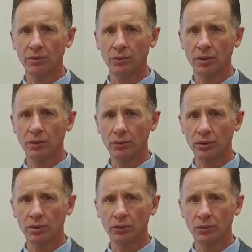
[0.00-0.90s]

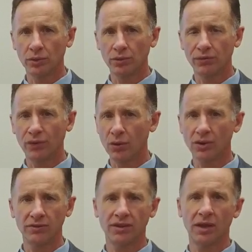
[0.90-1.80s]
We're
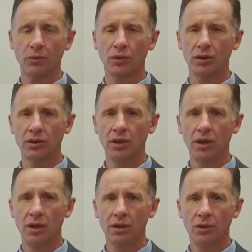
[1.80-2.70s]
focused on work
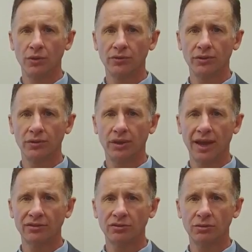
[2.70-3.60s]
those
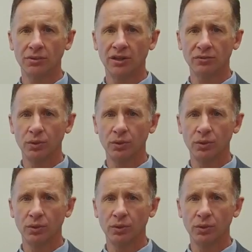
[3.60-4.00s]
last 2 months.